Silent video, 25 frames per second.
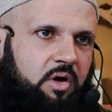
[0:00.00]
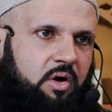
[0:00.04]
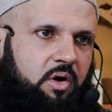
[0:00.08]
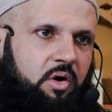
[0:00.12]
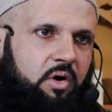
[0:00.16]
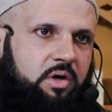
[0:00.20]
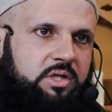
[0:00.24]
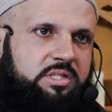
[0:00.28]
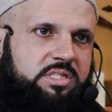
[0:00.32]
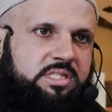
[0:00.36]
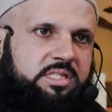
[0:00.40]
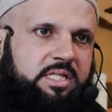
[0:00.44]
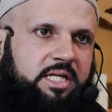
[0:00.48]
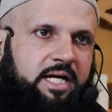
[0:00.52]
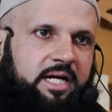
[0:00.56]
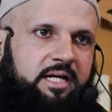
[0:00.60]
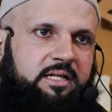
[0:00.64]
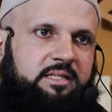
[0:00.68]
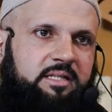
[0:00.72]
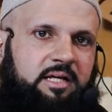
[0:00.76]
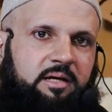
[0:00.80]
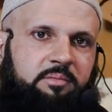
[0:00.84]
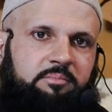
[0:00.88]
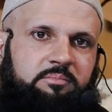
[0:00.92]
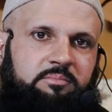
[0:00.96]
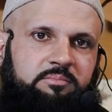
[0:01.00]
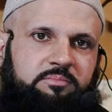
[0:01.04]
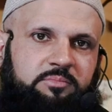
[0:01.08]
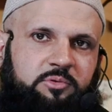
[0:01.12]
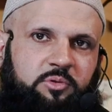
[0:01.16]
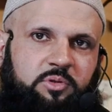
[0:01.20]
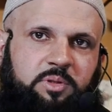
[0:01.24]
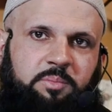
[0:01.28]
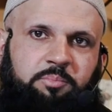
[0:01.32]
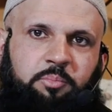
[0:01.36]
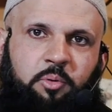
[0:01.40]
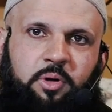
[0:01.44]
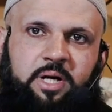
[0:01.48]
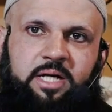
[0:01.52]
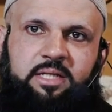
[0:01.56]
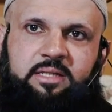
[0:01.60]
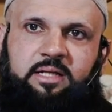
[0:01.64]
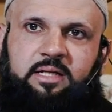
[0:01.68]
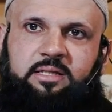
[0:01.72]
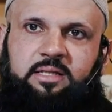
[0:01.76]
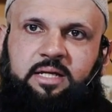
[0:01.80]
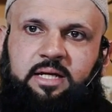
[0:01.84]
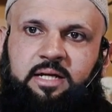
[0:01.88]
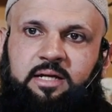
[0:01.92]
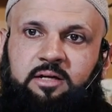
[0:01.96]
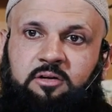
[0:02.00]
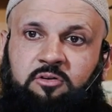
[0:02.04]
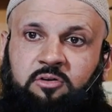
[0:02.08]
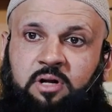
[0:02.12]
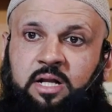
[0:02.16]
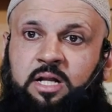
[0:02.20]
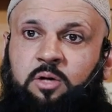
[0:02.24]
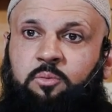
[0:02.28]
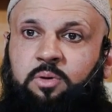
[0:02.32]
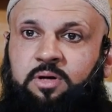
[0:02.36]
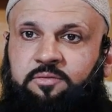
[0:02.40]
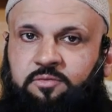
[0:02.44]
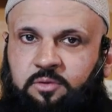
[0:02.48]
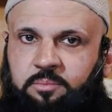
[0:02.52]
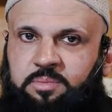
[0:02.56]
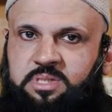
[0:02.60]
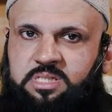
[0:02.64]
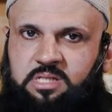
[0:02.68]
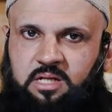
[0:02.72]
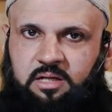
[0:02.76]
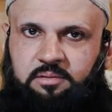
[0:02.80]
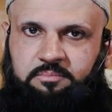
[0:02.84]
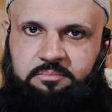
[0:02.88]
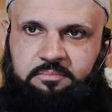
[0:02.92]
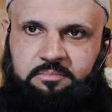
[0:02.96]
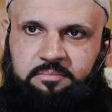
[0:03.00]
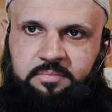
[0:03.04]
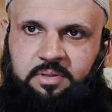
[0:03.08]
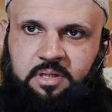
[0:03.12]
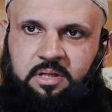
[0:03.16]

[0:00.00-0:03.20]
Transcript: or scare them to the point that they run away from Islam.